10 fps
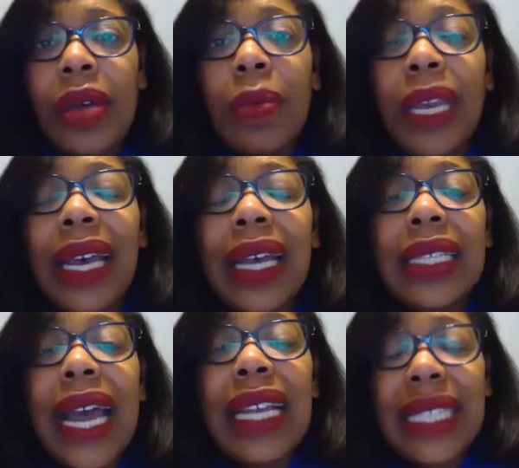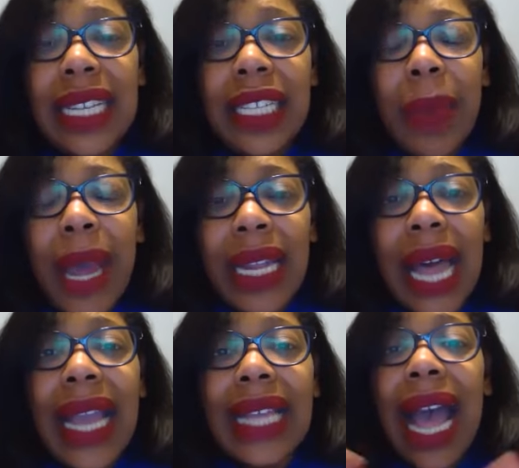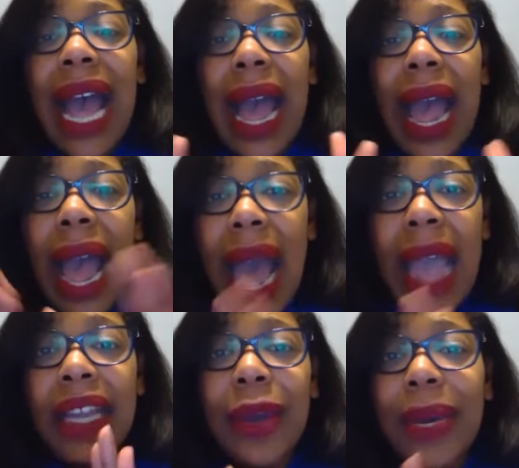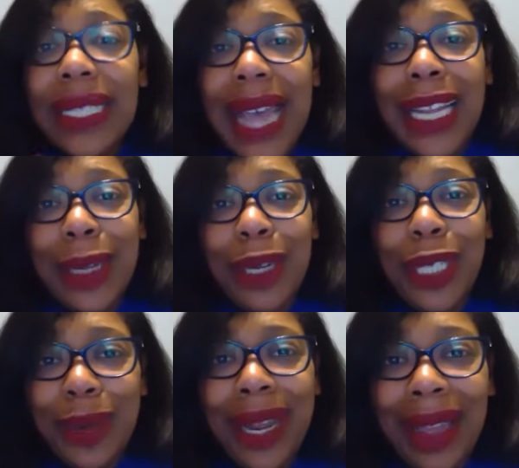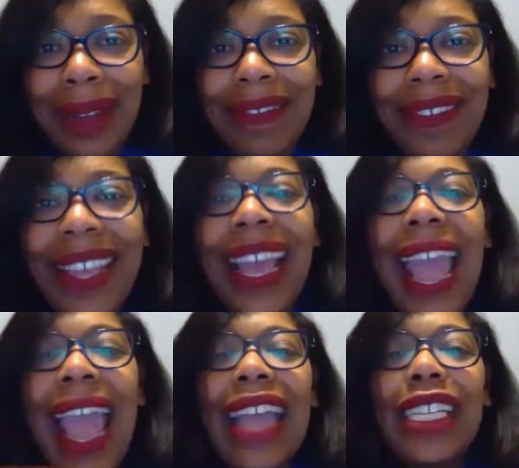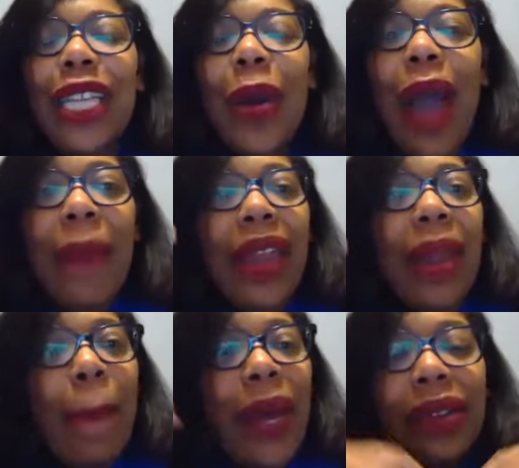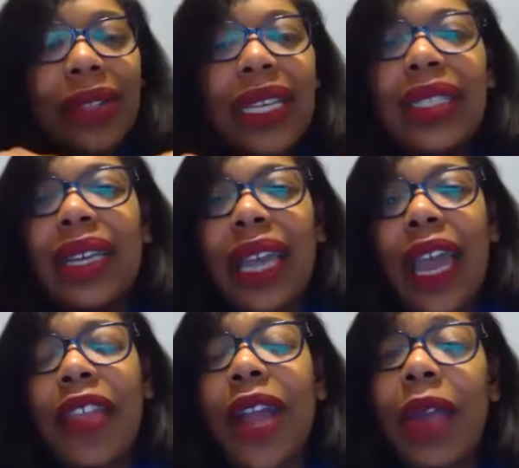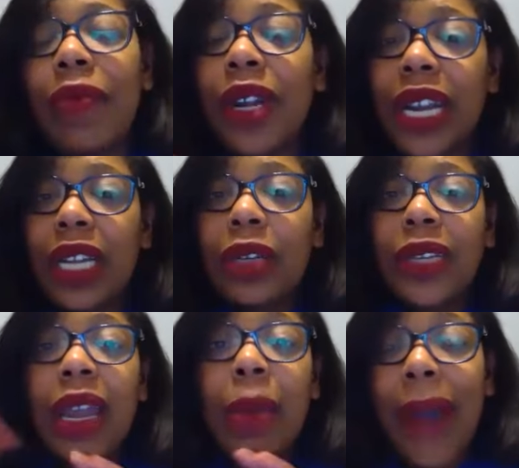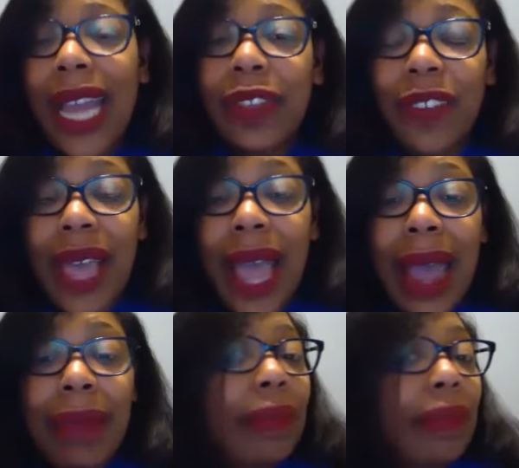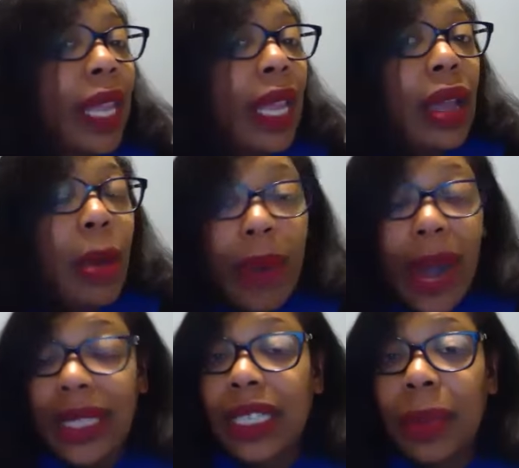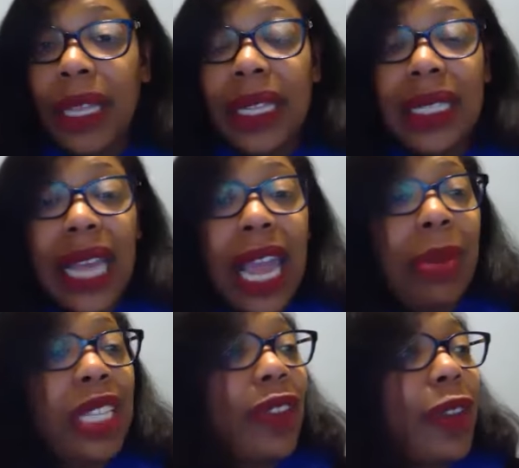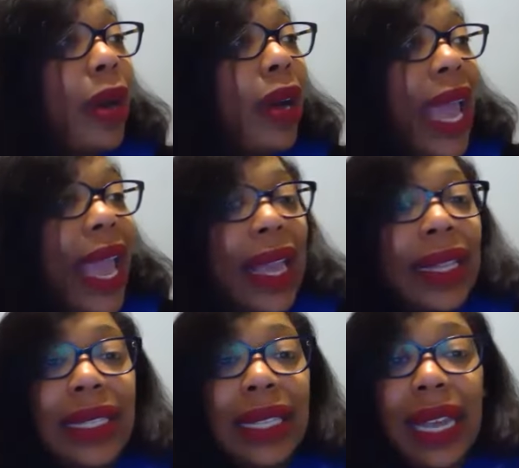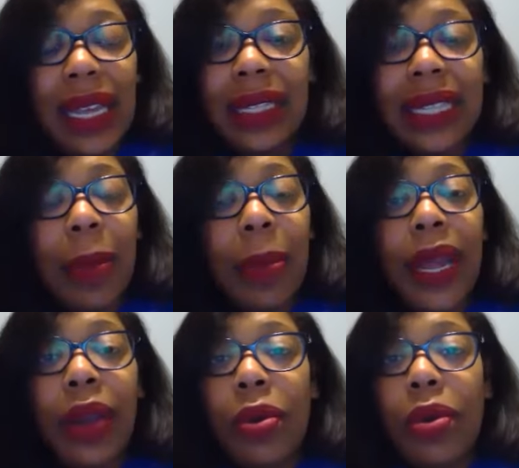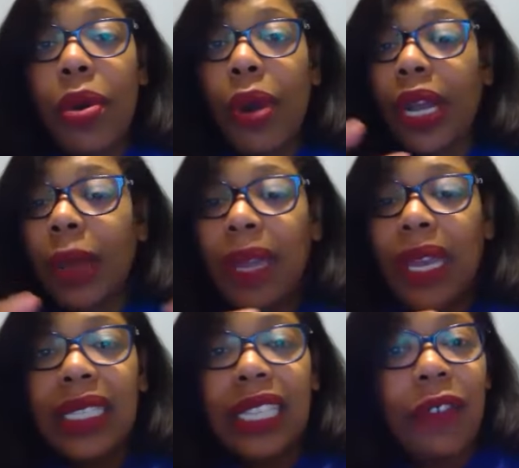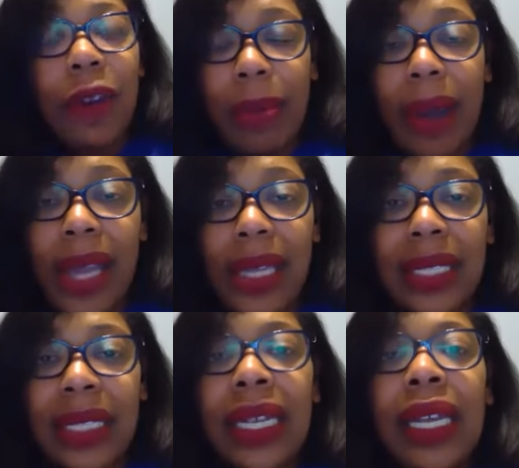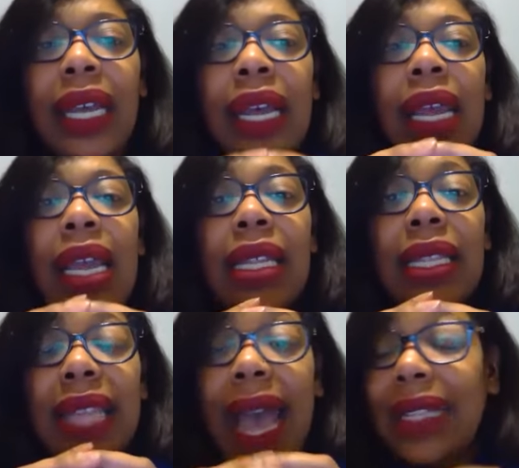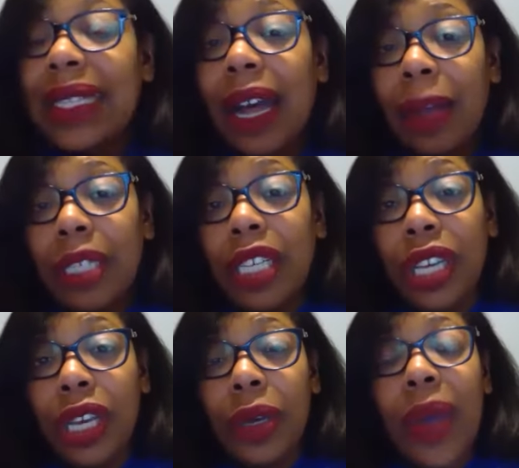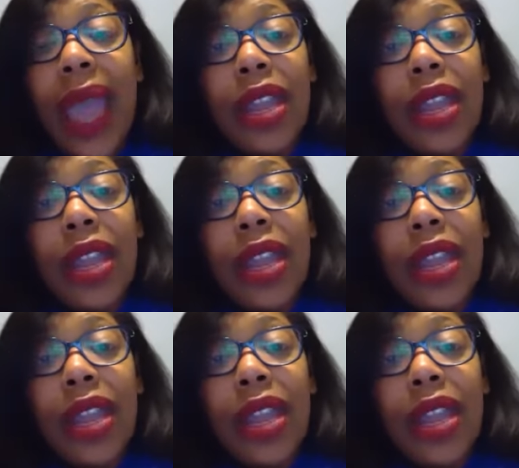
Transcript: because that says to my client, I know exactly what you need. And so I'm going to bundle these together, and we're going to create a price for that. Price could be the same as if you bought A and C separate, or it could be a different price. That's up to you and